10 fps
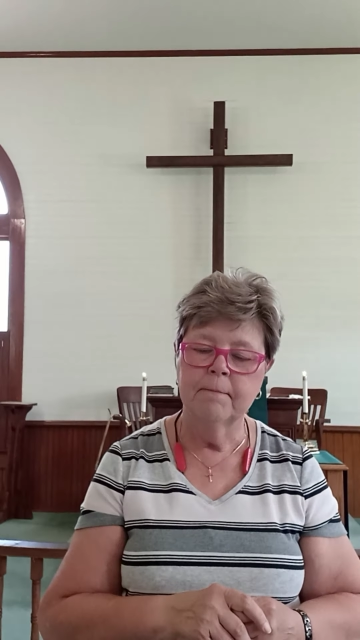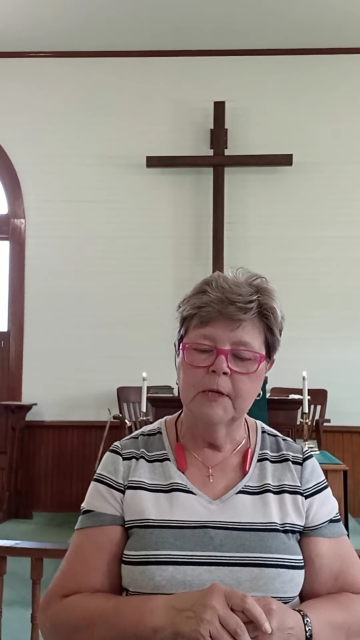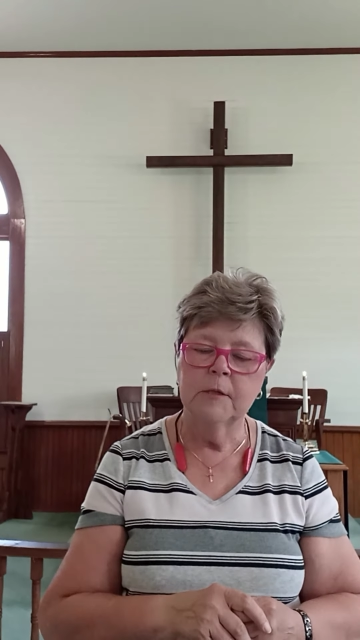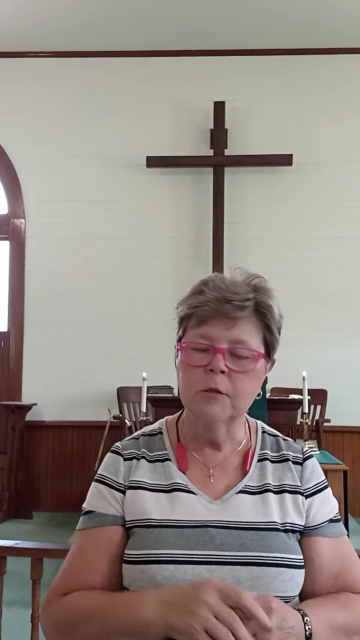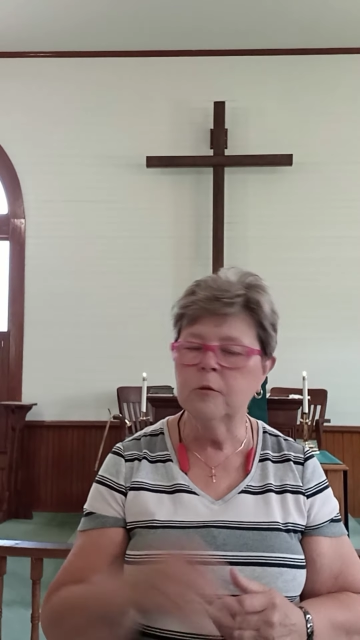
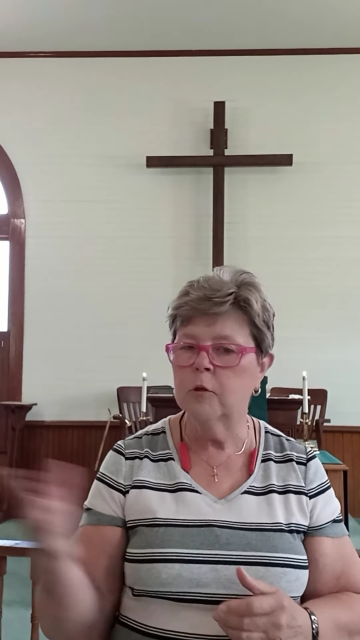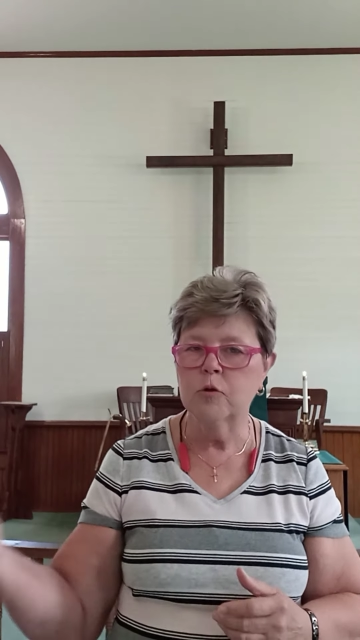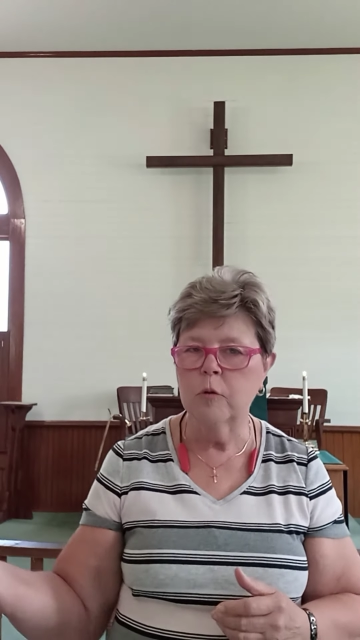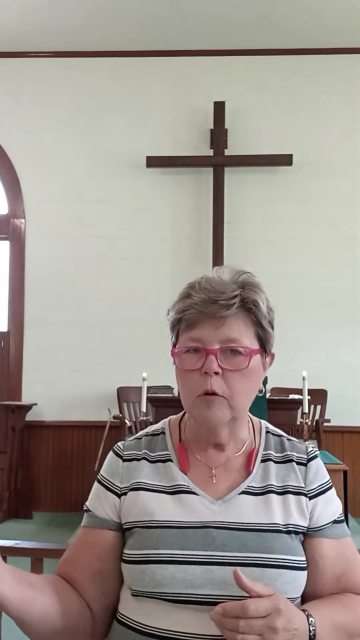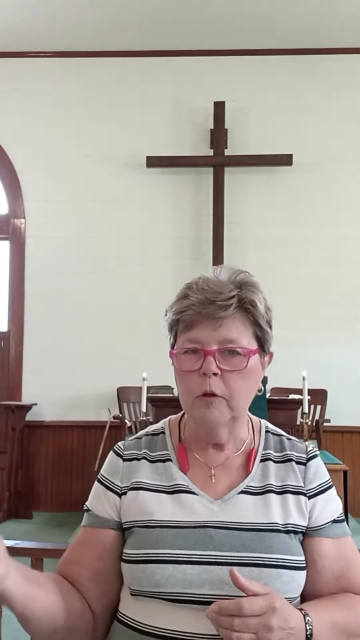Turn
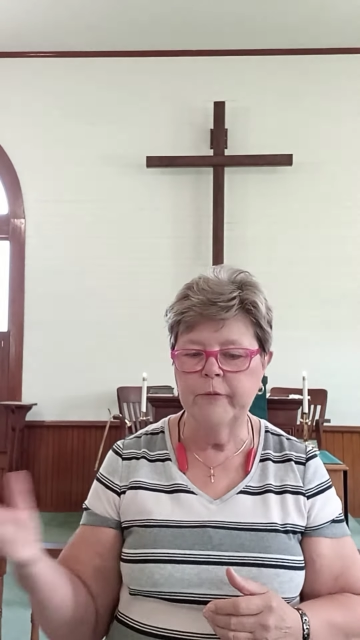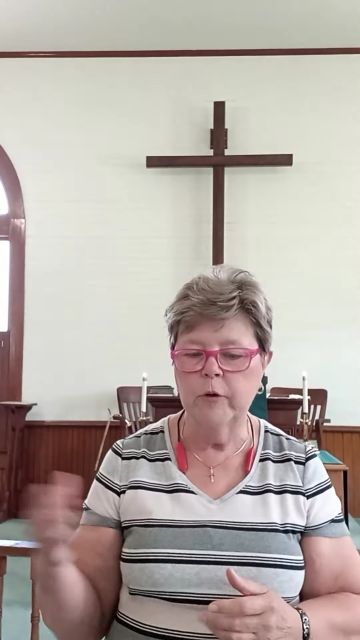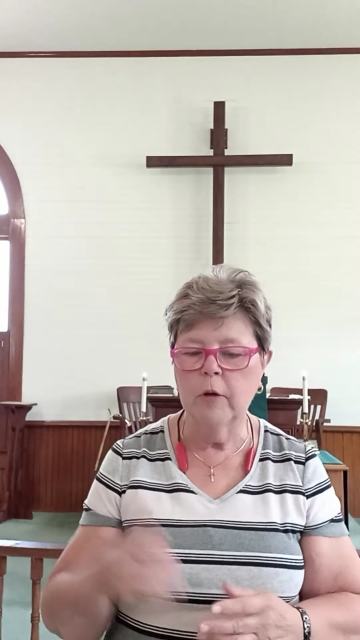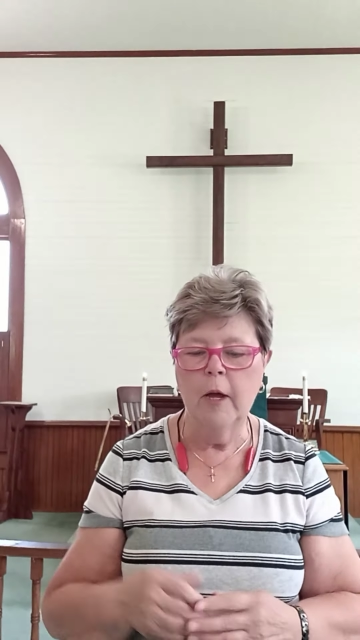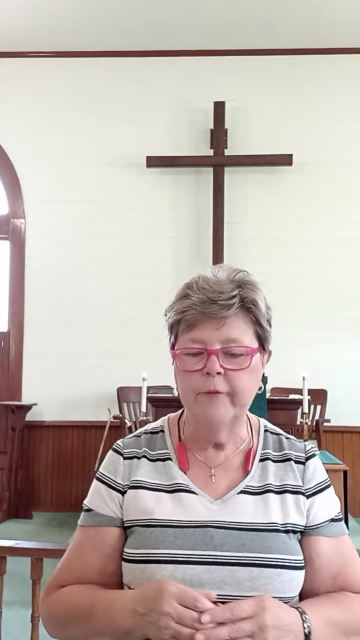control of
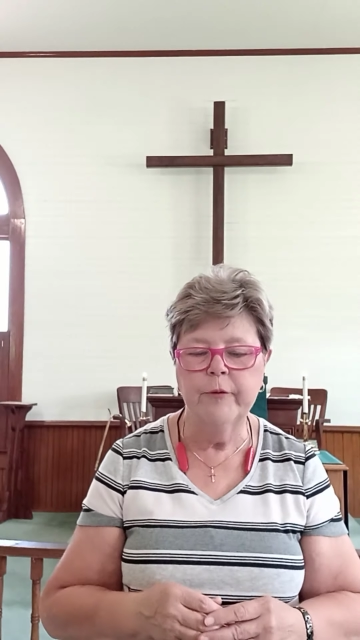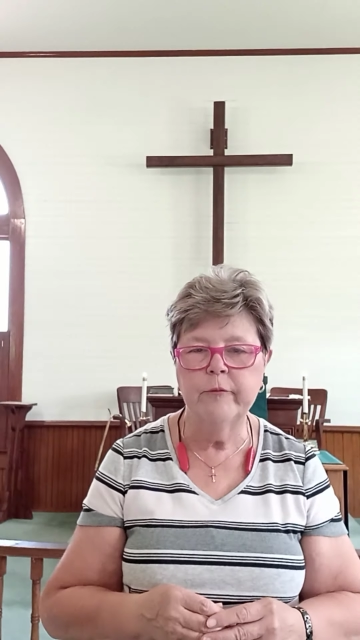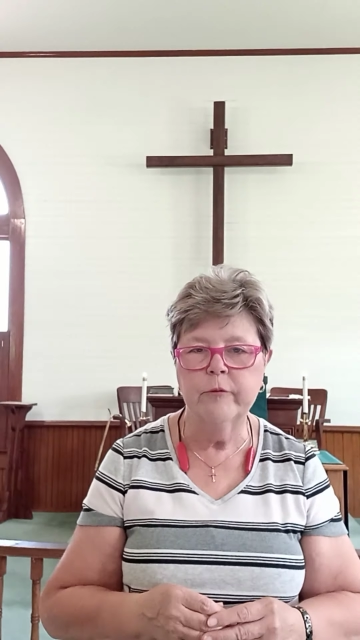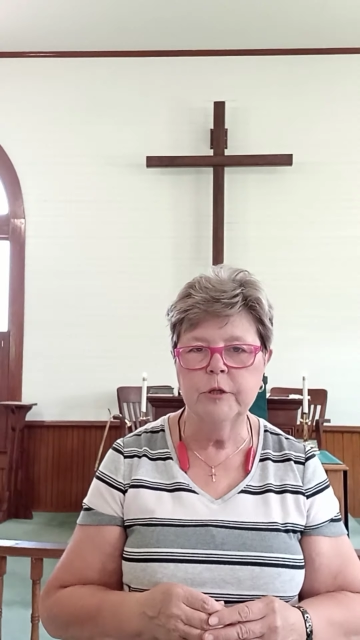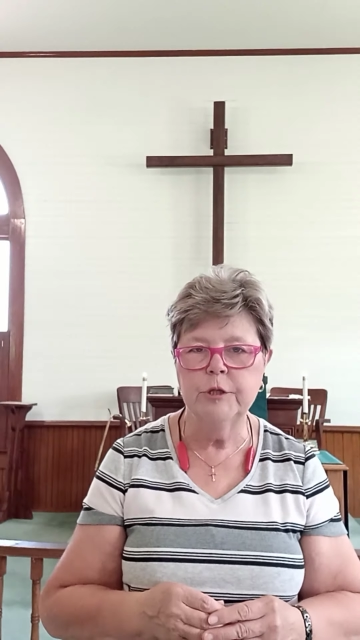your life
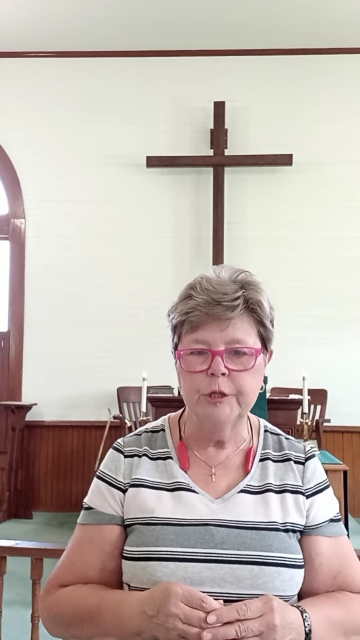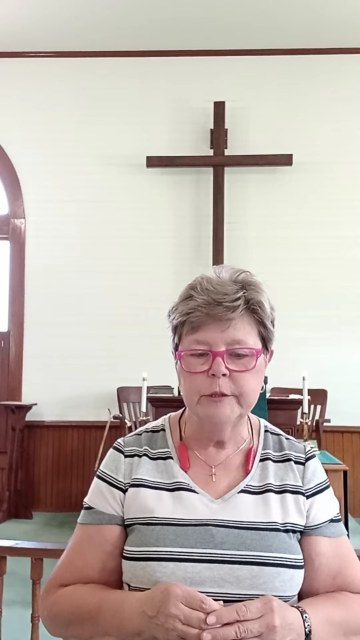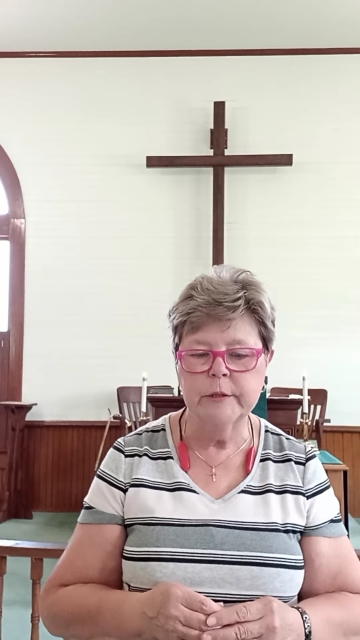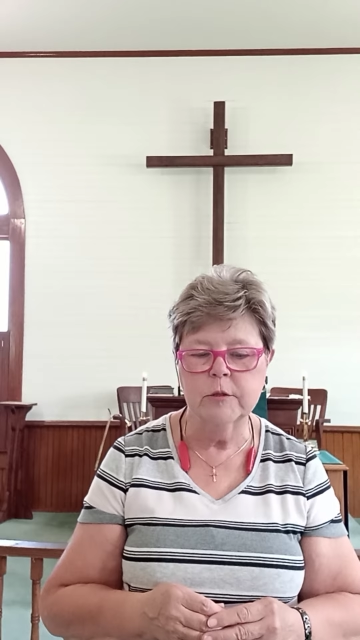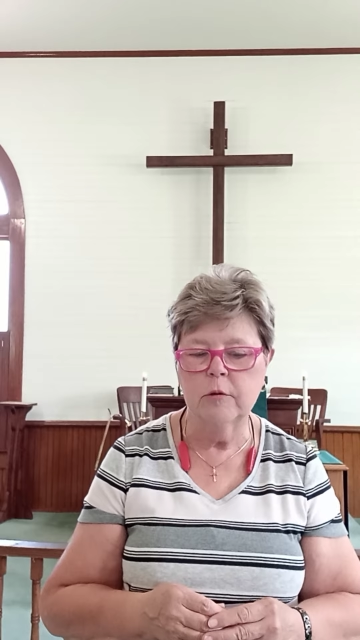over to
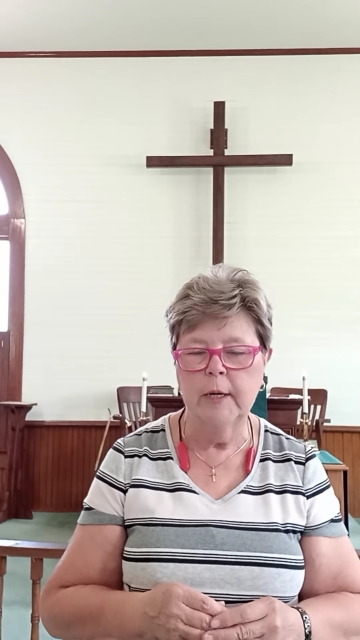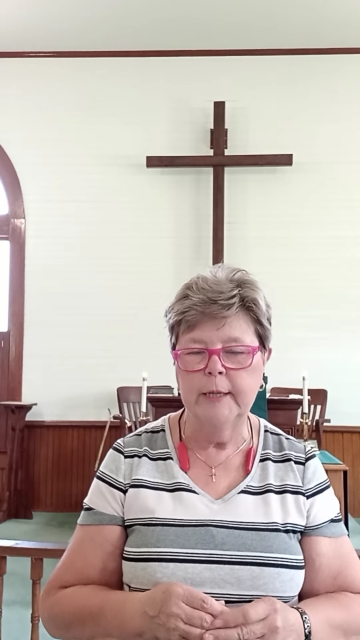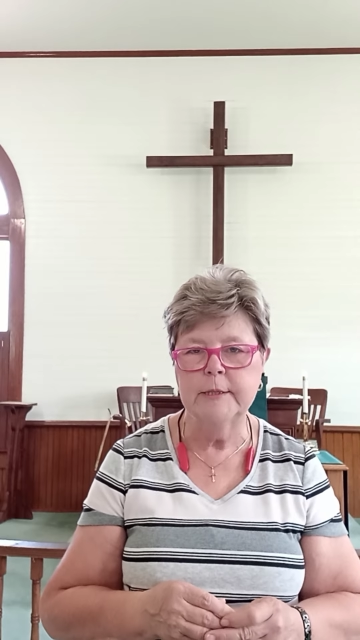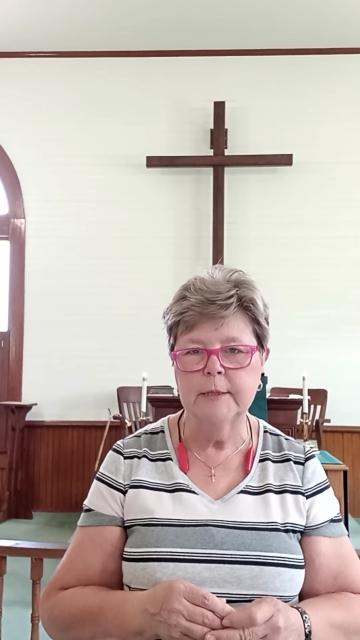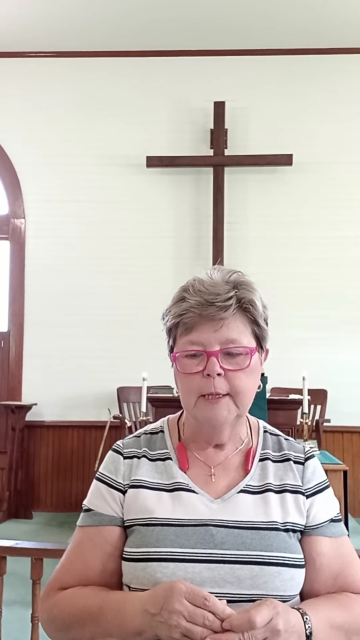Jesus
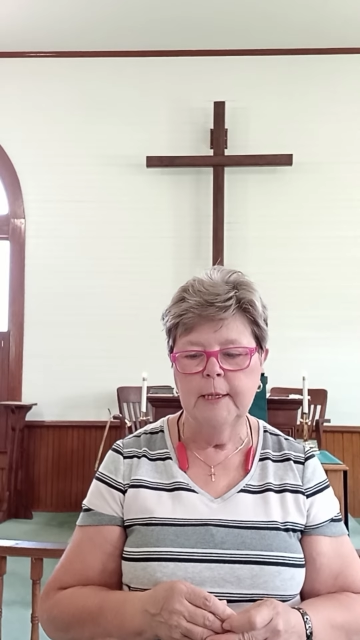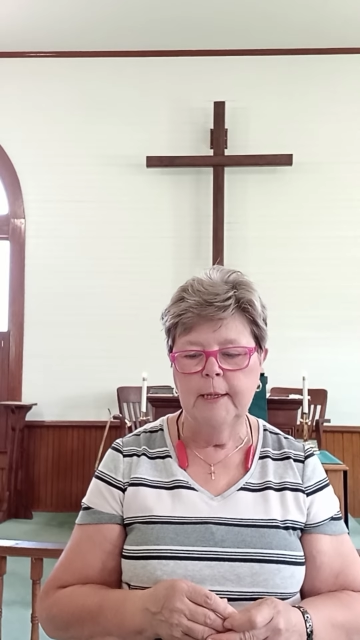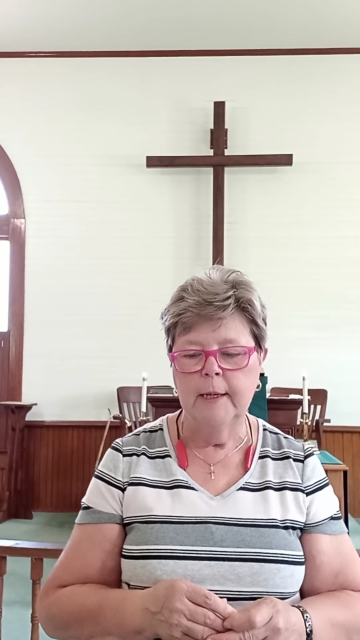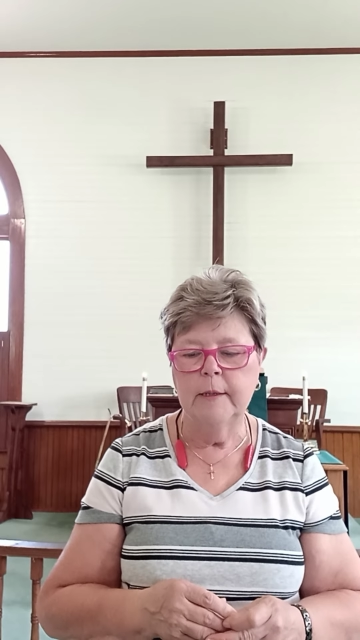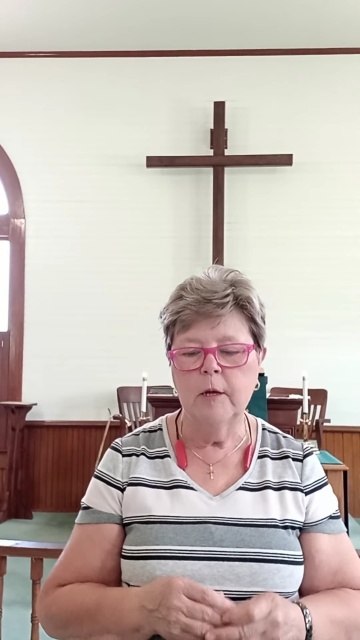Christ
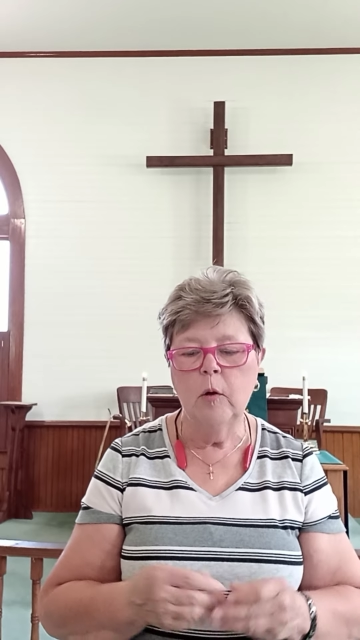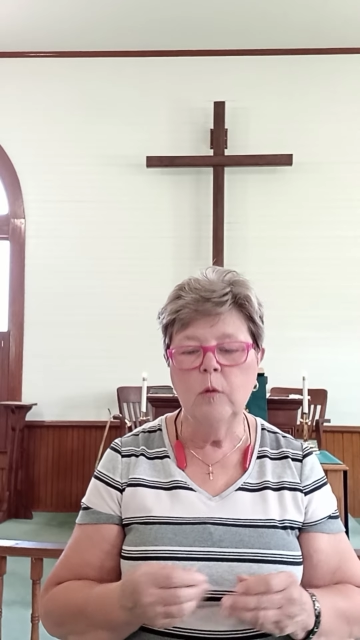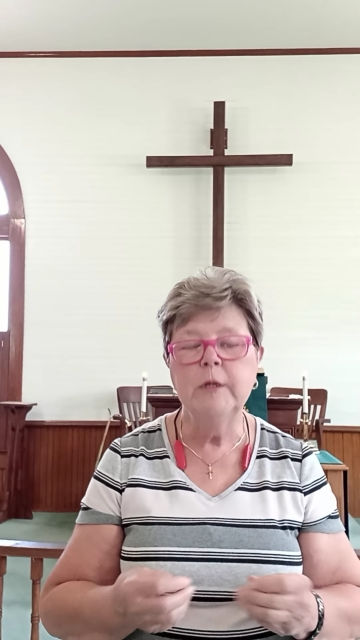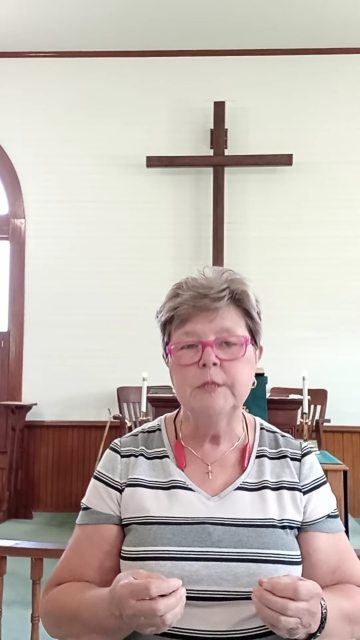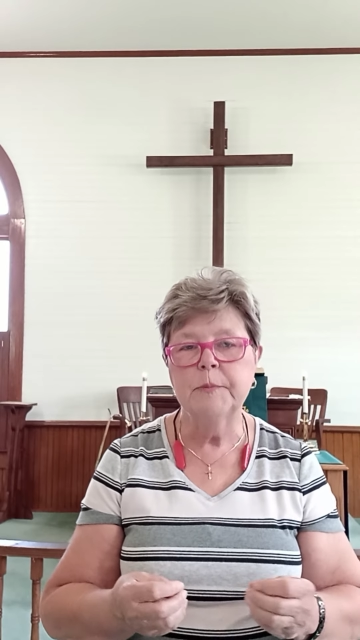and the
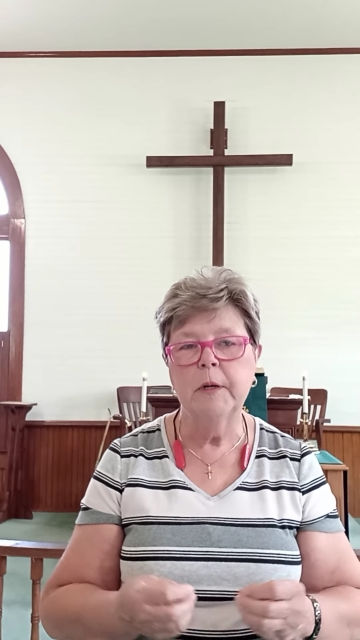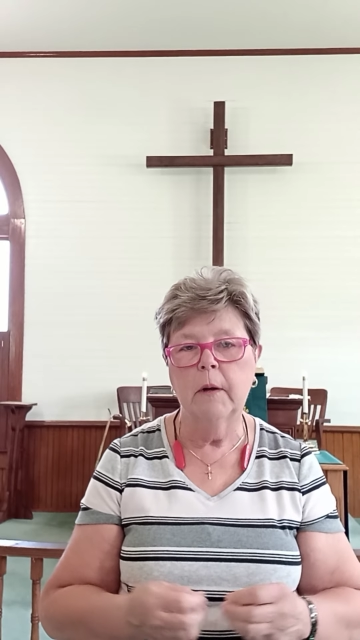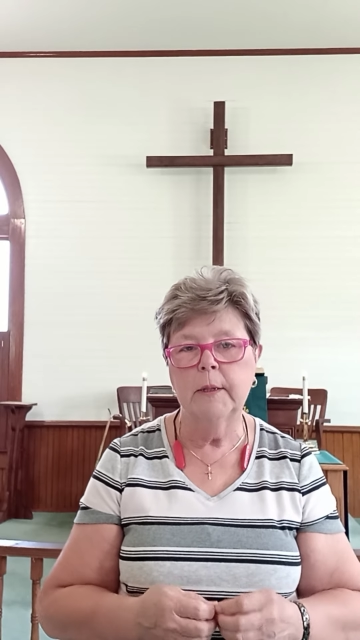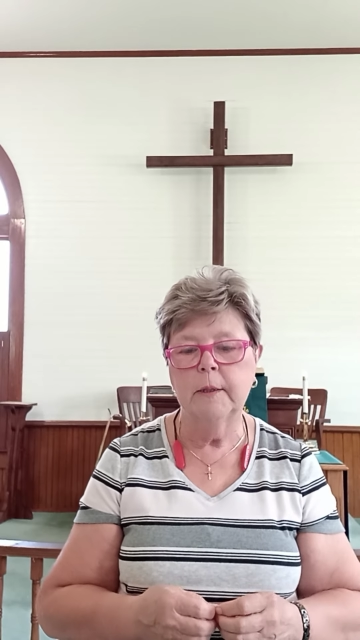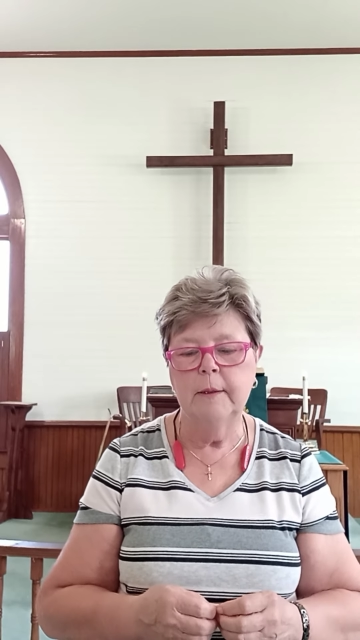Holy
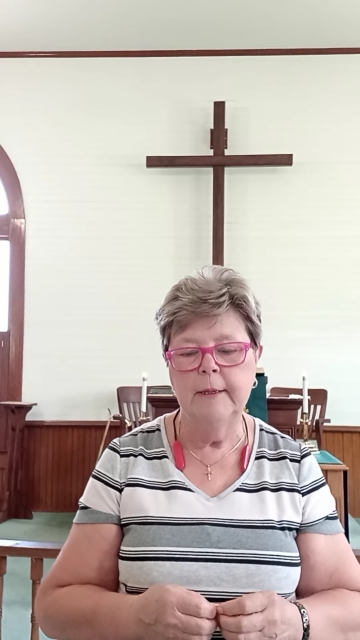Spirit.